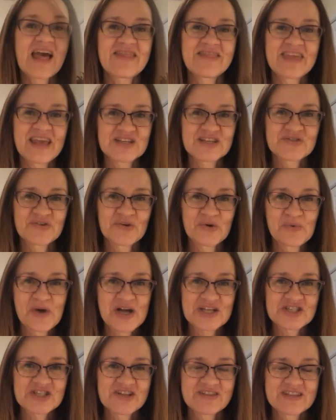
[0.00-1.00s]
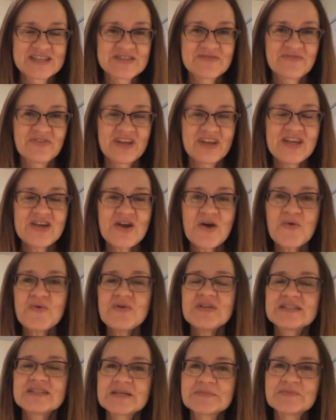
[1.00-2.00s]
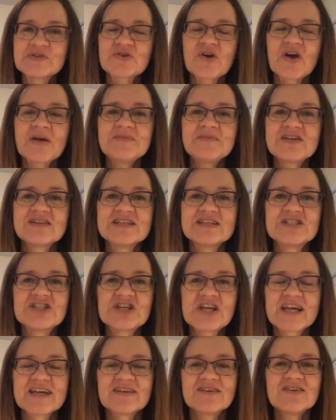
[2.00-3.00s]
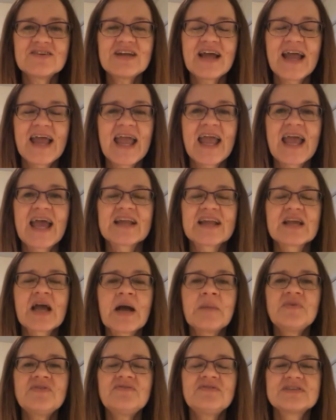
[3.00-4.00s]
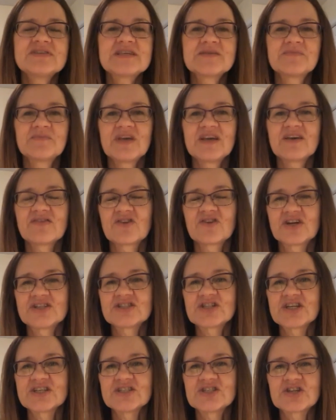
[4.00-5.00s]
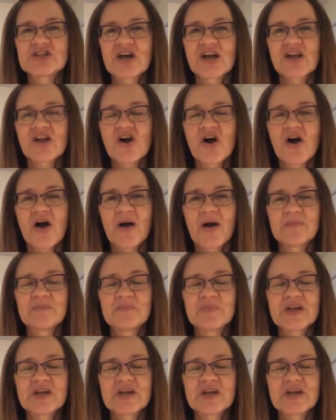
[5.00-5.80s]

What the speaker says: Thanks for watching this video. Subscribe to the channel and come and visit me at thoughtchange.com.